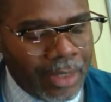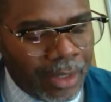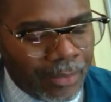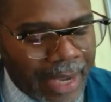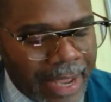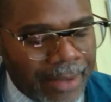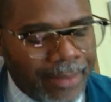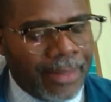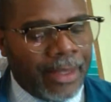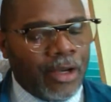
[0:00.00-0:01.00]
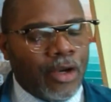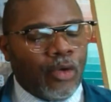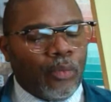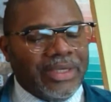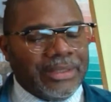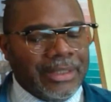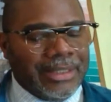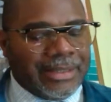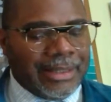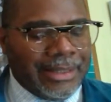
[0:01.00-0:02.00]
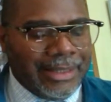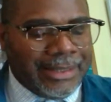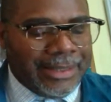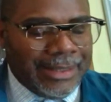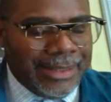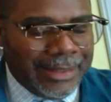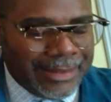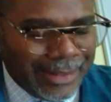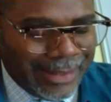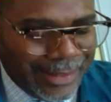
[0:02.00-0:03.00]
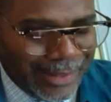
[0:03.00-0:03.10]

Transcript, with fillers: All right? We, listen, listen, listen.